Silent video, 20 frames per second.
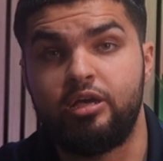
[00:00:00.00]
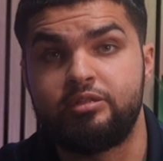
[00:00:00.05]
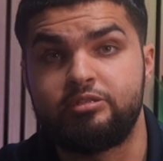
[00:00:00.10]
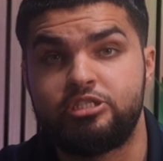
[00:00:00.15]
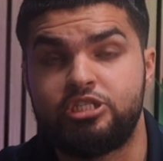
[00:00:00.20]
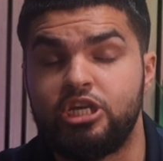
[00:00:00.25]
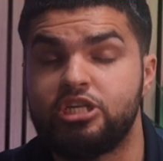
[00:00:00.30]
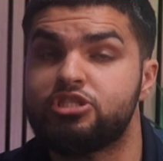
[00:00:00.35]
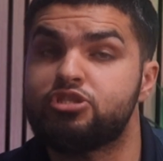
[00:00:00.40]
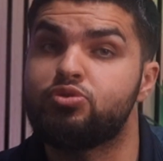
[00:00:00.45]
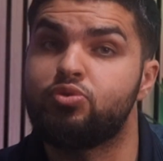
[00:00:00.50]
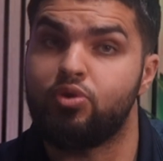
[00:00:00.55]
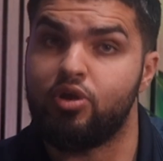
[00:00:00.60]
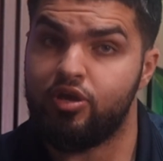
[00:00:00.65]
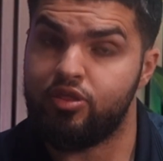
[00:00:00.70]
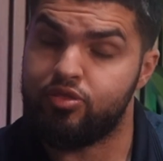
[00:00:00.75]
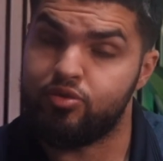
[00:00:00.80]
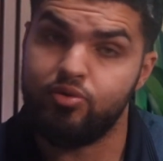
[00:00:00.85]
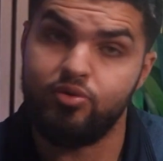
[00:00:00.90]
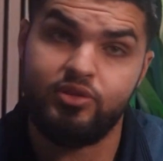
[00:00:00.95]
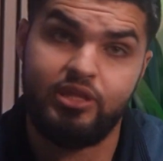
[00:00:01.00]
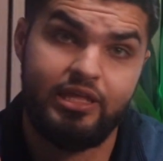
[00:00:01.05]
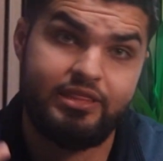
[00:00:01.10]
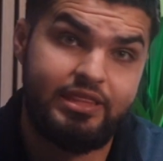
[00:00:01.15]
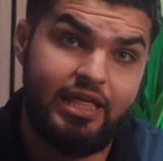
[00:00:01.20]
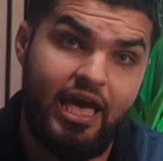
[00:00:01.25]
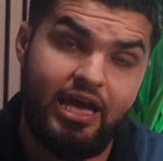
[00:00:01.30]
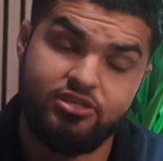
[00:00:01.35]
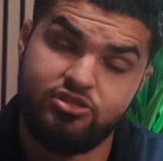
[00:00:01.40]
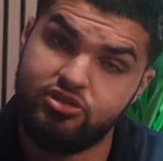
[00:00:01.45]
just going through that,
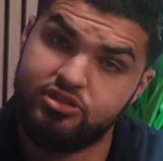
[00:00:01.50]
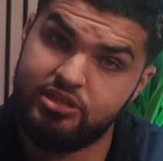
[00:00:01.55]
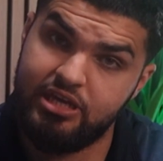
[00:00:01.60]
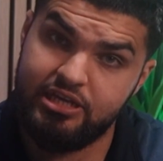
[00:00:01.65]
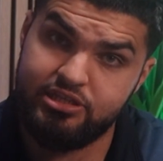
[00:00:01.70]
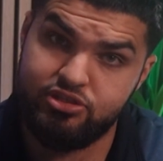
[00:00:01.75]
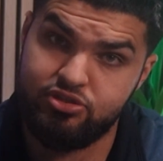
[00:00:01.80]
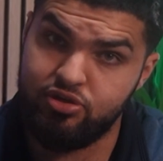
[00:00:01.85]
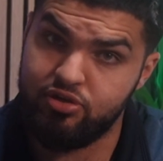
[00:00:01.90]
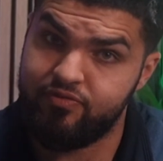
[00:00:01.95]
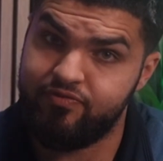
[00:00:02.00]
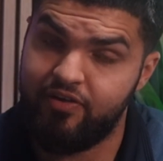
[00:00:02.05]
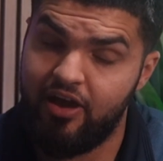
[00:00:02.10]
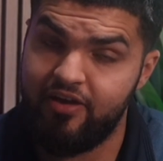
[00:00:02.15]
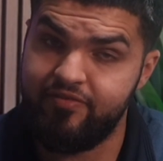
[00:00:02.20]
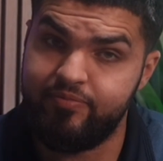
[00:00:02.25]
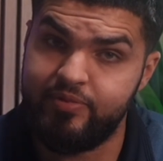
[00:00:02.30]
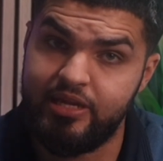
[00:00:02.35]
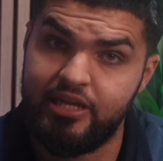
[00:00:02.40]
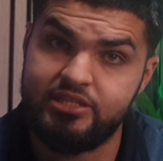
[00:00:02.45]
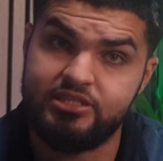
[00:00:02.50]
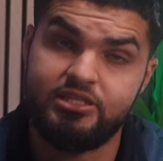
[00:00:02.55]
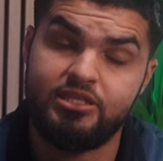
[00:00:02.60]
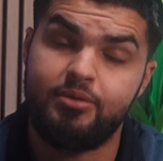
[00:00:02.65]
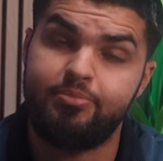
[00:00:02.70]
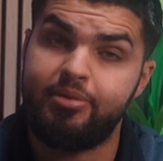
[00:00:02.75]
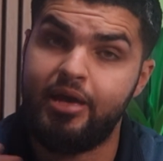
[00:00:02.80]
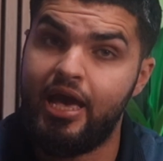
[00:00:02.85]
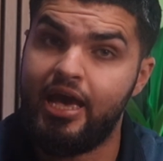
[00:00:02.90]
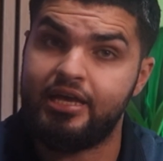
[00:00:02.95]
the exercise took 5 minutes. In
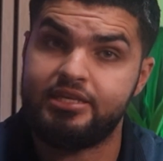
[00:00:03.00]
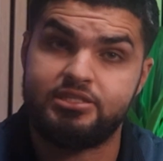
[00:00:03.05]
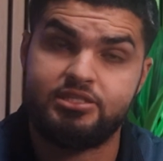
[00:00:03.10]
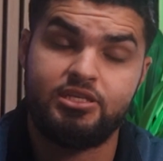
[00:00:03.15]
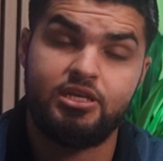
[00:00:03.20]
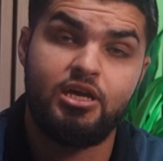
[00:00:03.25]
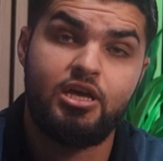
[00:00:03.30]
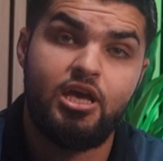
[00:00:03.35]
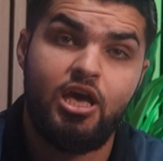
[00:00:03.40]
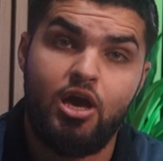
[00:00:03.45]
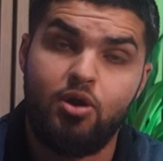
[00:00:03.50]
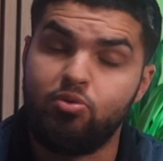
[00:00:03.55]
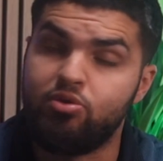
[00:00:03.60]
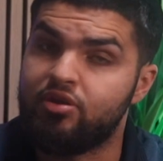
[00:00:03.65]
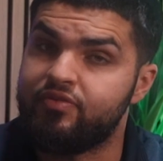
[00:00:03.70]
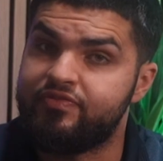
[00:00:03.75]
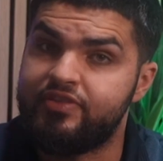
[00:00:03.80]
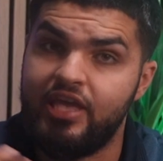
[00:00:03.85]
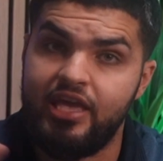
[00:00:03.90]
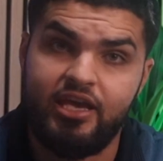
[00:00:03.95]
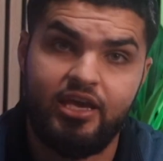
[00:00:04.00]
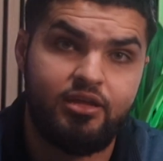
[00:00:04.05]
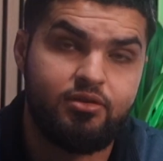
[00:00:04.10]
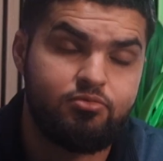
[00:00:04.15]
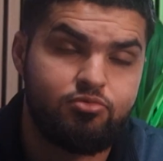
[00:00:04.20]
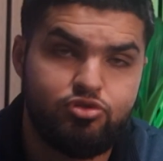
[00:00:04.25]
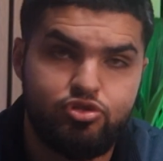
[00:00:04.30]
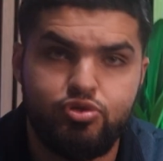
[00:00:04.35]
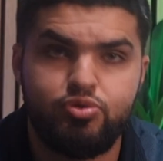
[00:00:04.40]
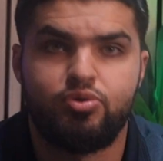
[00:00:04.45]
the past, it would have
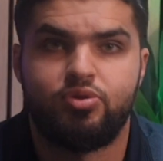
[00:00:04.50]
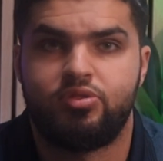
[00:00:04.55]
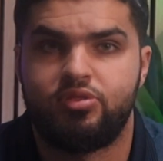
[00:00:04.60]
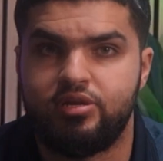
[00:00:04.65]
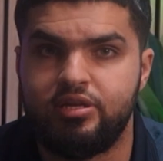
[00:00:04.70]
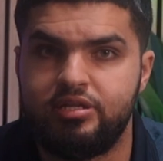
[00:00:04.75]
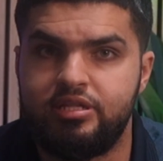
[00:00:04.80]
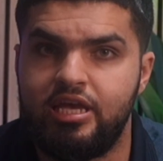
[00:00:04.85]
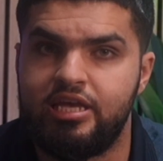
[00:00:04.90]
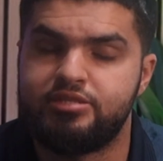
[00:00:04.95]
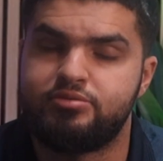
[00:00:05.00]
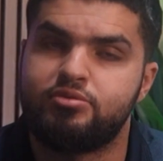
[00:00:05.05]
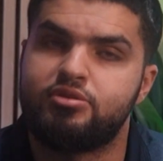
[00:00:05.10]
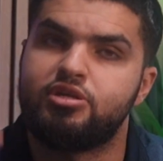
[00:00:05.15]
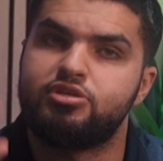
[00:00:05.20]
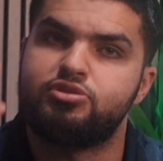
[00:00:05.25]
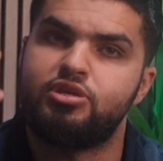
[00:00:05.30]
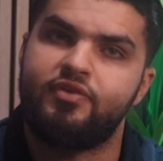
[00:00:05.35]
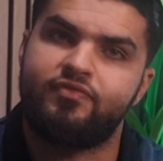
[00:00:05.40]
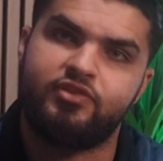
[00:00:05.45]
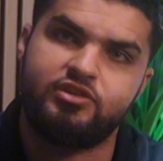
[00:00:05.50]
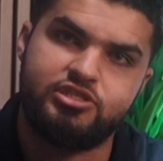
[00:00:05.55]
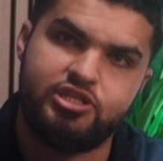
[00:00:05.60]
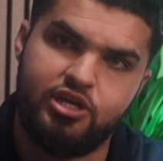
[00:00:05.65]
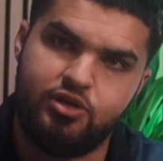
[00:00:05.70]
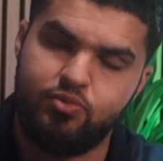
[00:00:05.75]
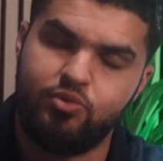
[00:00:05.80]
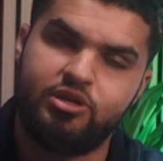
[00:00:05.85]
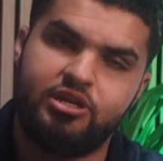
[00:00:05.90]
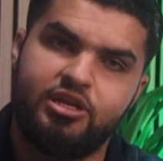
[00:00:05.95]
taken 2 or 3 days, because you have to
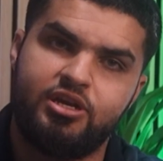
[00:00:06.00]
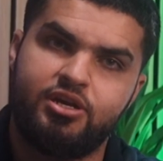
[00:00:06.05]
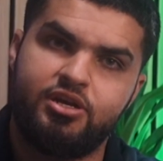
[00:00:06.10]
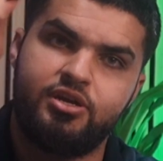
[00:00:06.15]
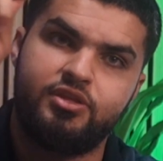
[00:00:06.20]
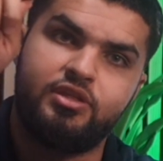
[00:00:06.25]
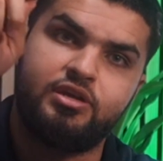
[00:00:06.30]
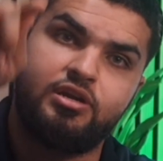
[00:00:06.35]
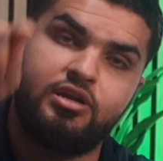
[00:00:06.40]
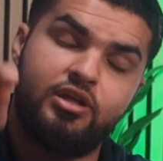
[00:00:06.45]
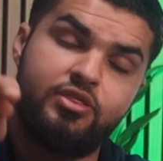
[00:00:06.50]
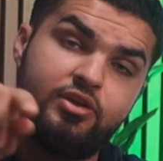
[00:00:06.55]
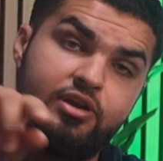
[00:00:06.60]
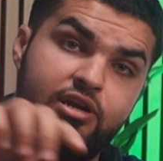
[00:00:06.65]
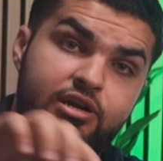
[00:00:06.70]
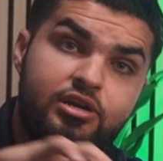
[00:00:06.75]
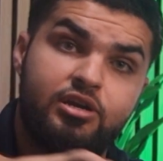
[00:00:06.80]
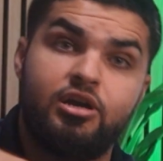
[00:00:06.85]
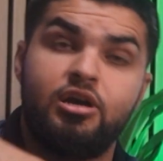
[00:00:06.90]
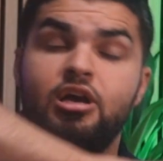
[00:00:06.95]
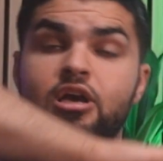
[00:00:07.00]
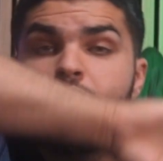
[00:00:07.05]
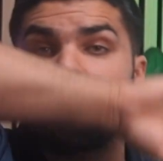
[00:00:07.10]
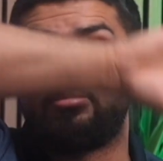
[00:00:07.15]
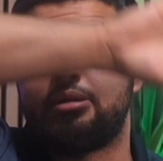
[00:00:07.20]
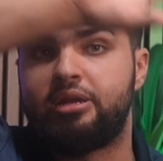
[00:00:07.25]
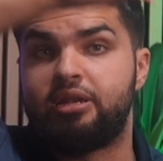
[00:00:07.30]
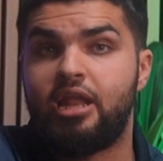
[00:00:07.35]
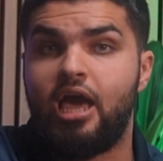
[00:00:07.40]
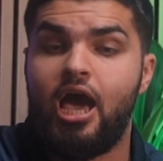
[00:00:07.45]
check one area, then another area.
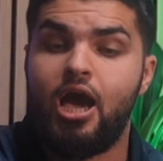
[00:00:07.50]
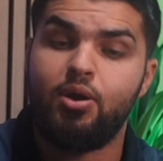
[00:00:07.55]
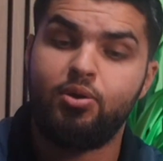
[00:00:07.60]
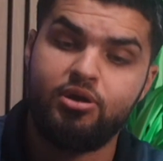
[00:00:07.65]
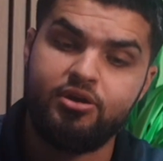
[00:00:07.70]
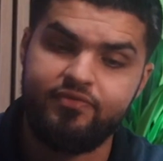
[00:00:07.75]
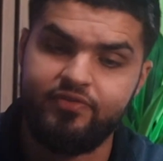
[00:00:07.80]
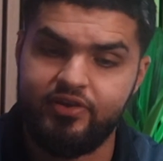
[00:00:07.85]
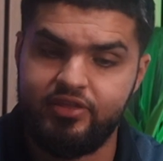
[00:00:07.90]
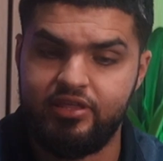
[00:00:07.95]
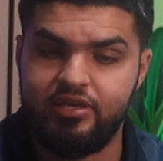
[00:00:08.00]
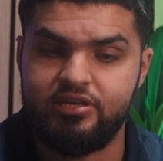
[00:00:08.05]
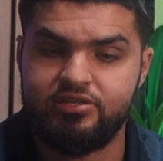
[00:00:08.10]
But now everything